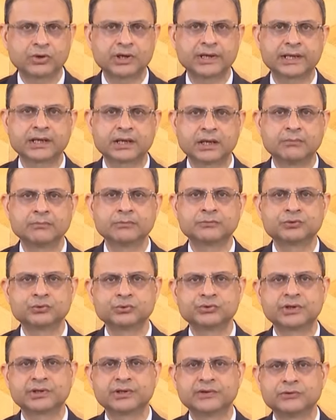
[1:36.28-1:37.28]
I come to
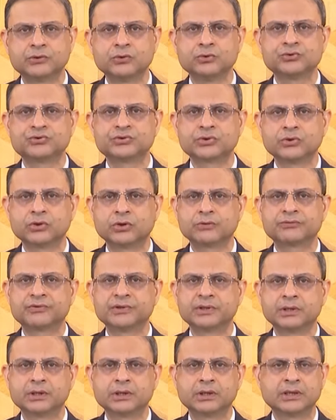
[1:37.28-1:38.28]
the resolution of
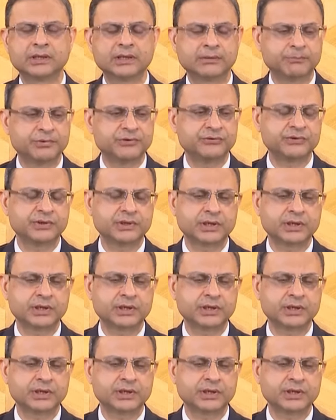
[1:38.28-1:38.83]
the MPC,